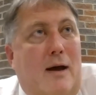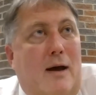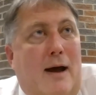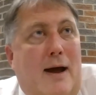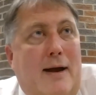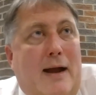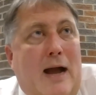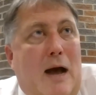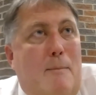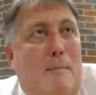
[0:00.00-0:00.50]

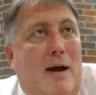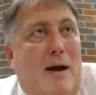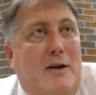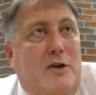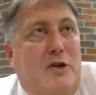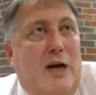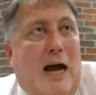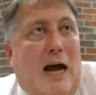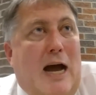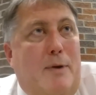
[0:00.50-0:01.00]
I got my
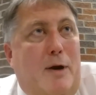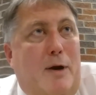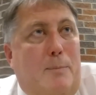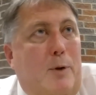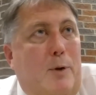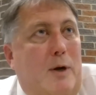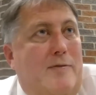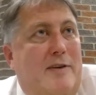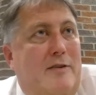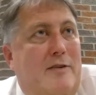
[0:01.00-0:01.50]
job at a
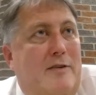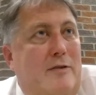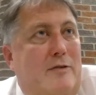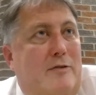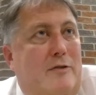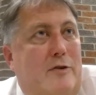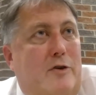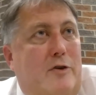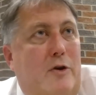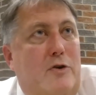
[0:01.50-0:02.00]
previous
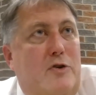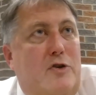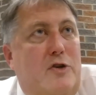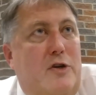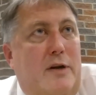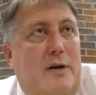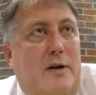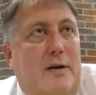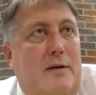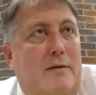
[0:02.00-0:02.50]

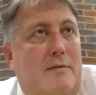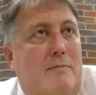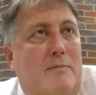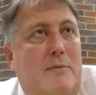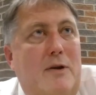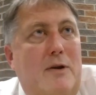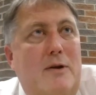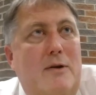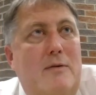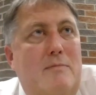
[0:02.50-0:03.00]
institution in
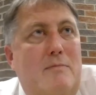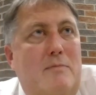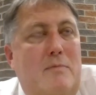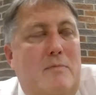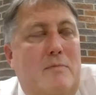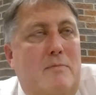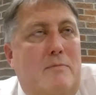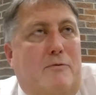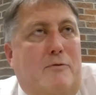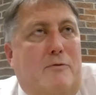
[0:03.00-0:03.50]

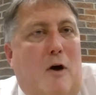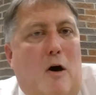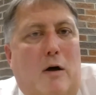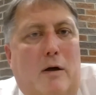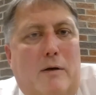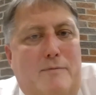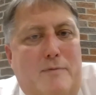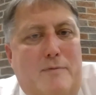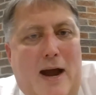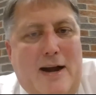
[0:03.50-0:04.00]

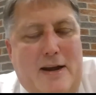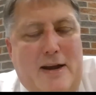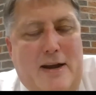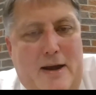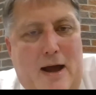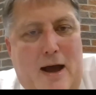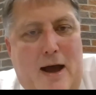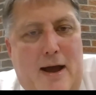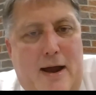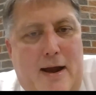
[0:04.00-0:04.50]
fall of
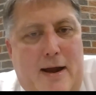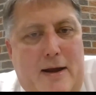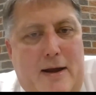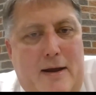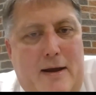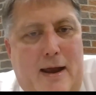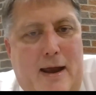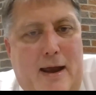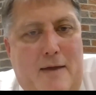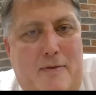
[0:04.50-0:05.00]

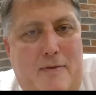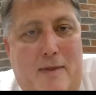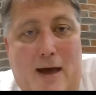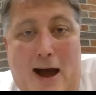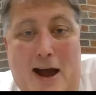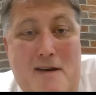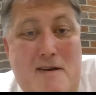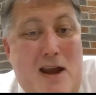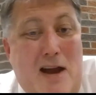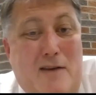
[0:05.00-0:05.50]
'99, and
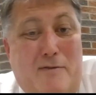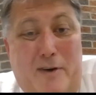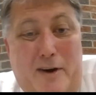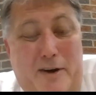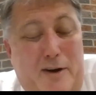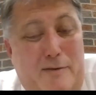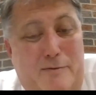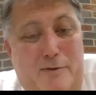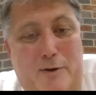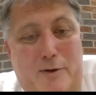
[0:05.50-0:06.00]
I never
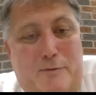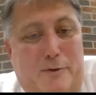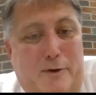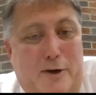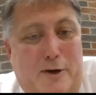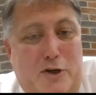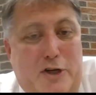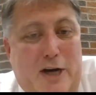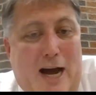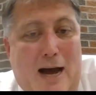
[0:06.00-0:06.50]
interviewed
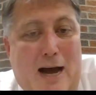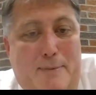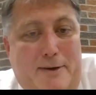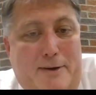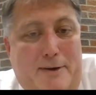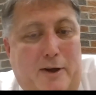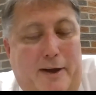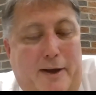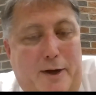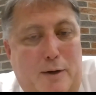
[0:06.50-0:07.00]
for a job
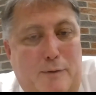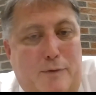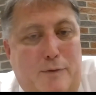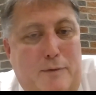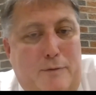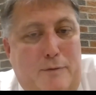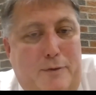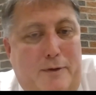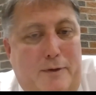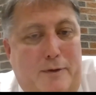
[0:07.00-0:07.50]
until I
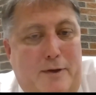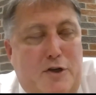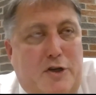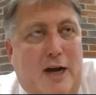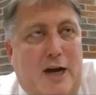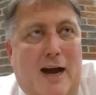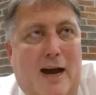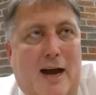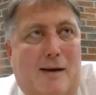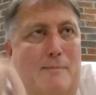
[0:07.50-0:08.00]
interviewed for this
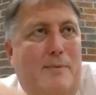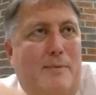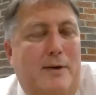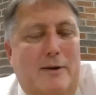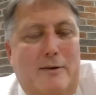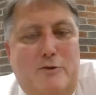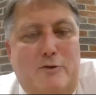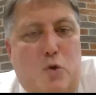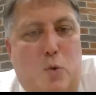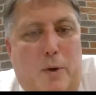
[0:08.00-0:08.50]
job
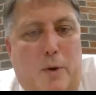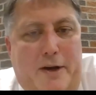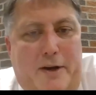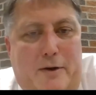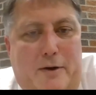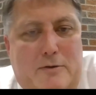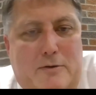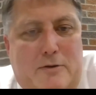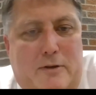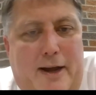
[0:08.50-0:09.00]
20
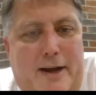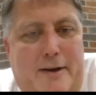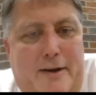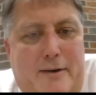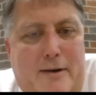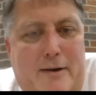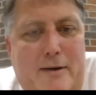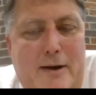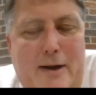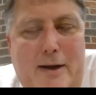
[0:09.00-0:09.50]
years
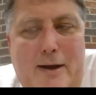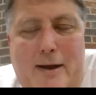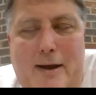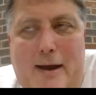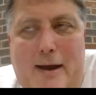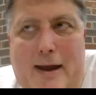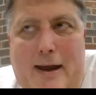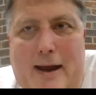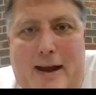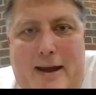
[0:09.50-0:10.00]
later.
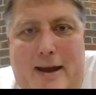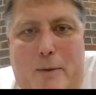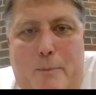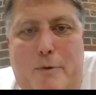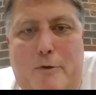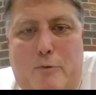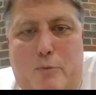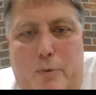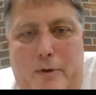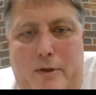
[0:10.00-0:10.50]
And it
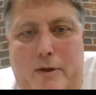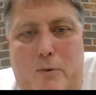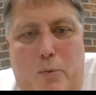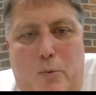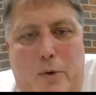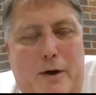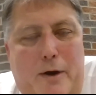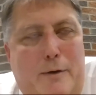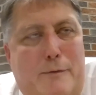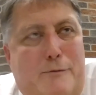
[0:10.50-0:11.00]
was really
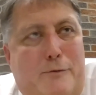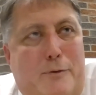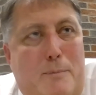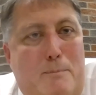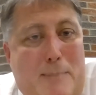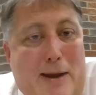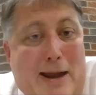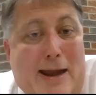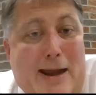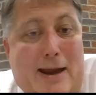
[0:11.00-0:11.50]
weird for
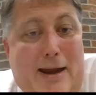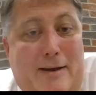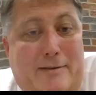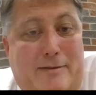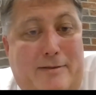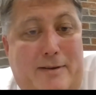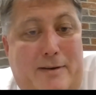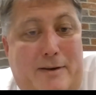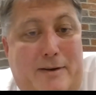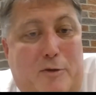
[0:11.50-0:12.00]
me
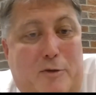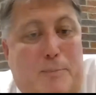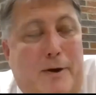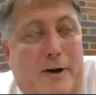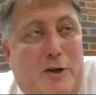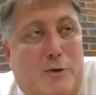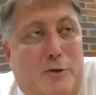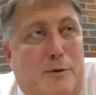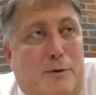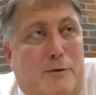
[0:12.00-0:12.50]
as an
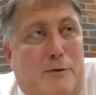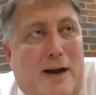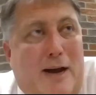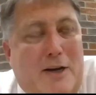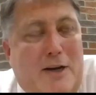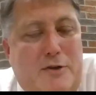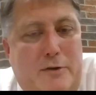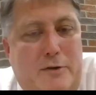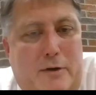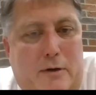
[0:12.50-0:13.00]
experienced
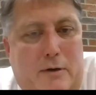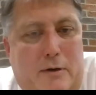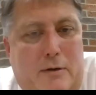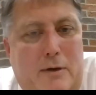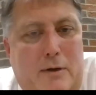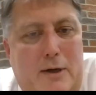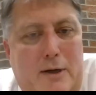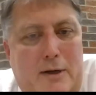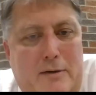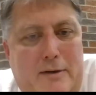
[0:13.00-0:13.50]

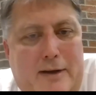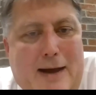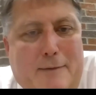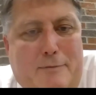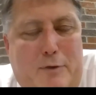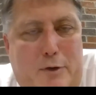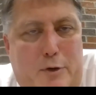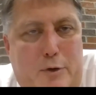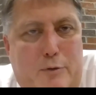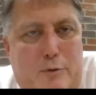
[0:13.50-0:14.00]
professional to
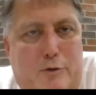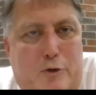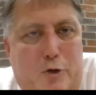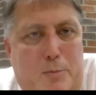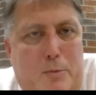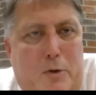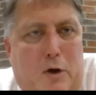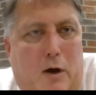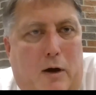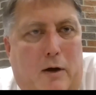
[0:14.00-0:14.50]
have to do
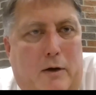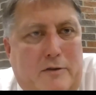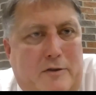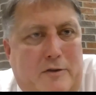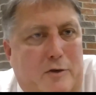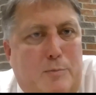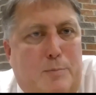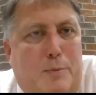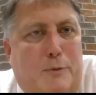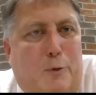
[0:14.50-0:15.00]
Zoom calls.
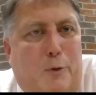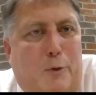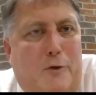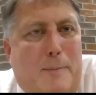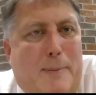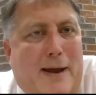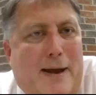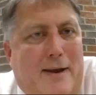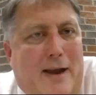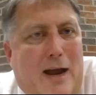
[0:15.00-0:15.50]
This is before
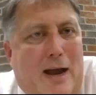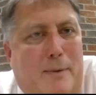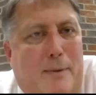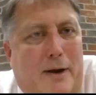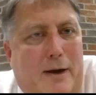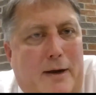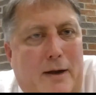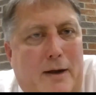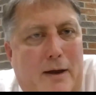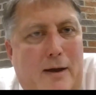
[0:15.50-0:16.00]
the
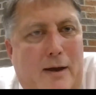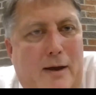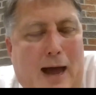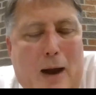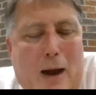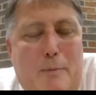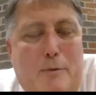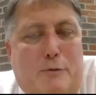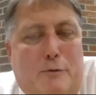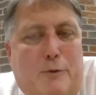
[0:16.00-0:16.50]
pandemic.
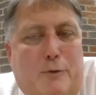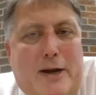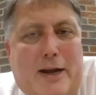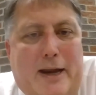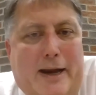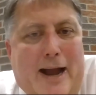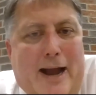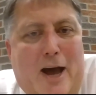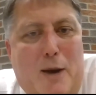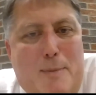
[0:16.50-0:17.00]
I was
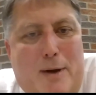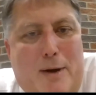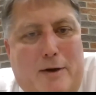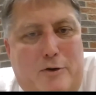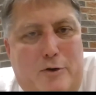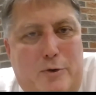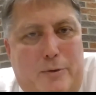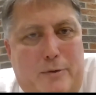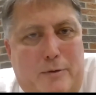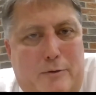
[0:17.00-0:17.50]
freaking out about
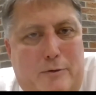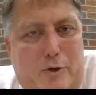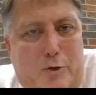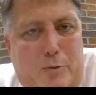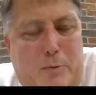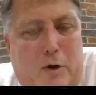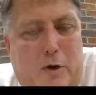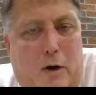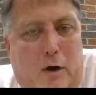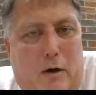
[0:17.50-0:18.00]
doing
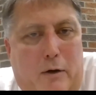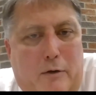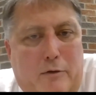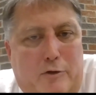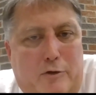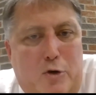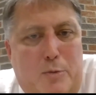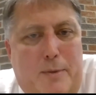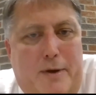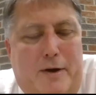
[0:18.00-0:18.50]
Zoom
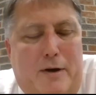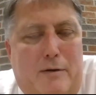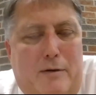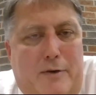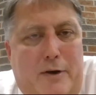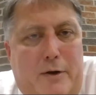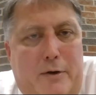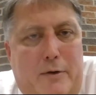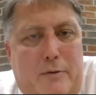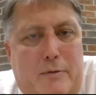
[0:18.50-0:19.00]
calls, Zoom
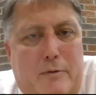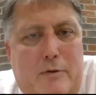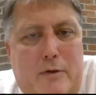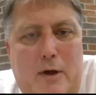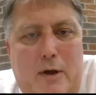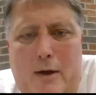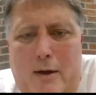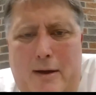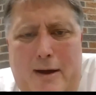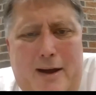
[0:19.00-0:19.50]
interviews,
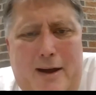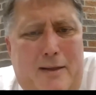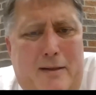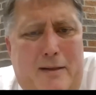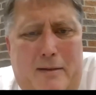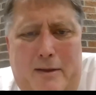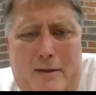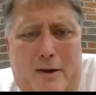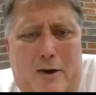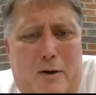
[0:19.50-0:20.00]

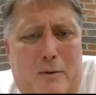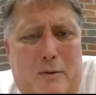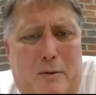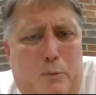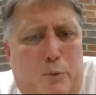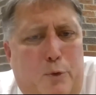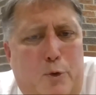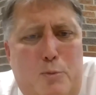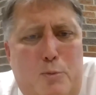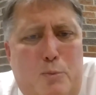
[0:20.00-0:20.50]
and
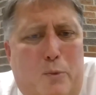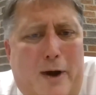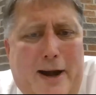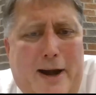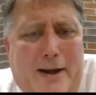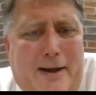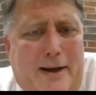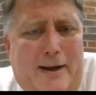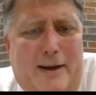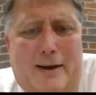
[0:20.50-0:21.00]
room
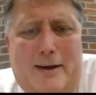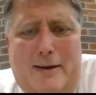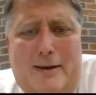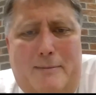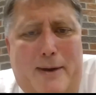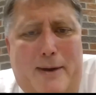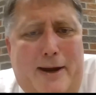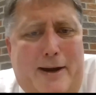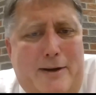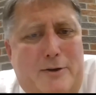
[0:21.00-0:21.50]
rating
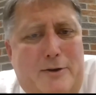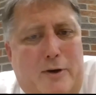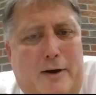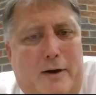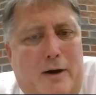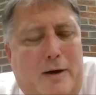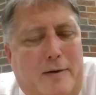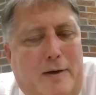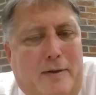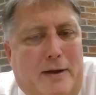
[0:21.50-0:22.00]
and making sure I
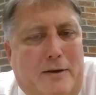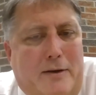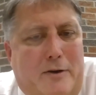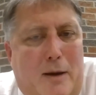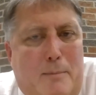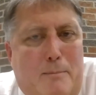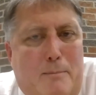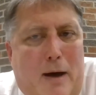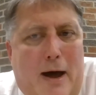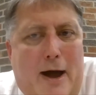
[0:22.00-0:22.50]
don't have anything
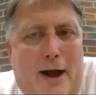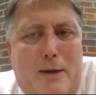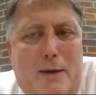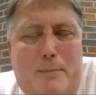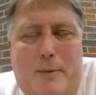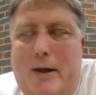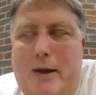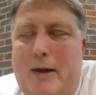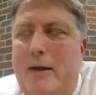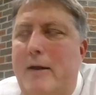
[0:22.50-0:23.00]
dumb behind
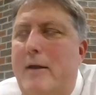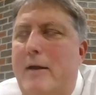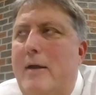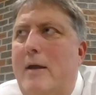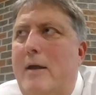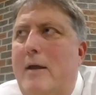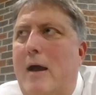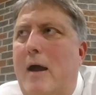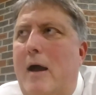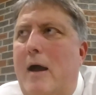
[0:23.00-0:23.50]
me.
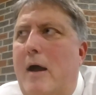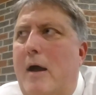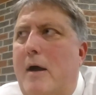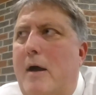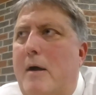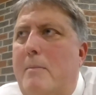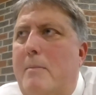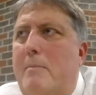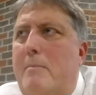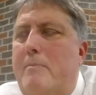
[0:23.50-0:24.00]

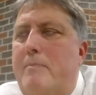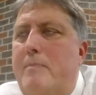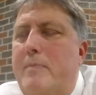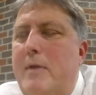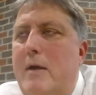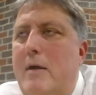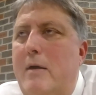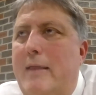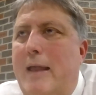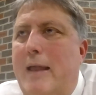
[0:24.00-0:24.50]

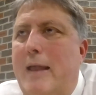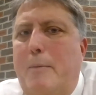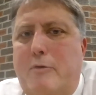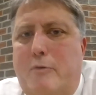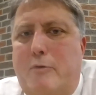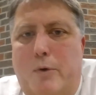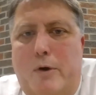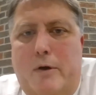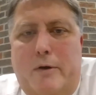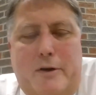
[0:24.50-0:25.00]
That
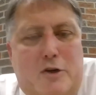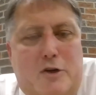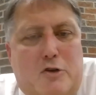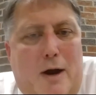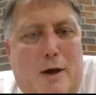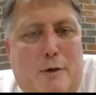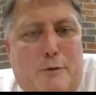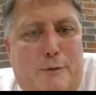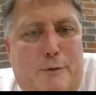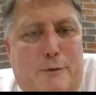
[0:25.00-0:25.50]
was really
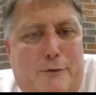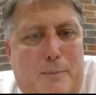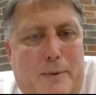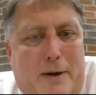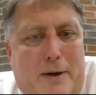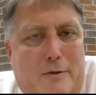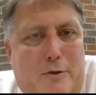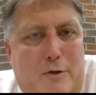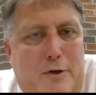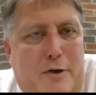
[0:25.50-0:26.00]
stressful for
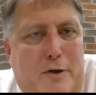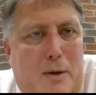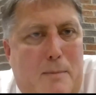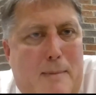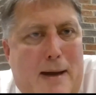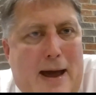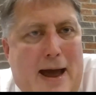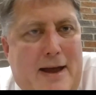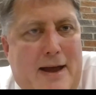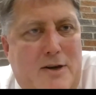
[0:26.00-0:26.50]
me. So you can
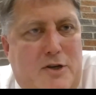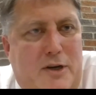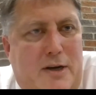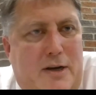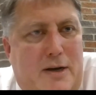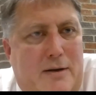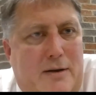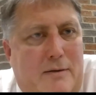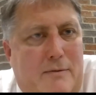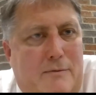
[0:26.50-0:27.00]

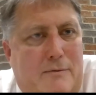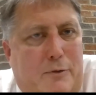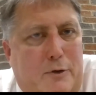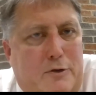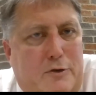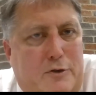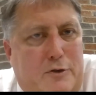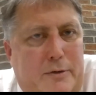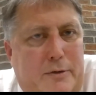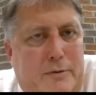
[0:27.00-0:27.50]
imagine for
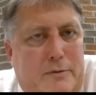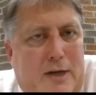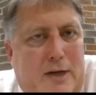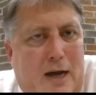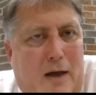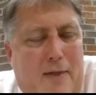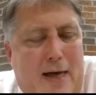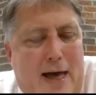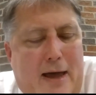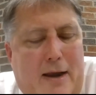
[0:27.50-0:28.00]
students
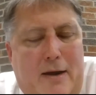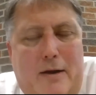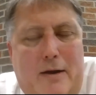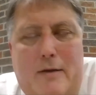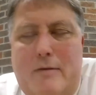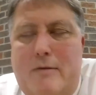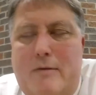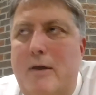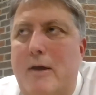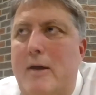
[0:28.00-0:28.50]
how that
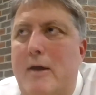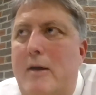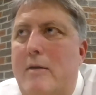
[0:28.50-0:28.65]
is.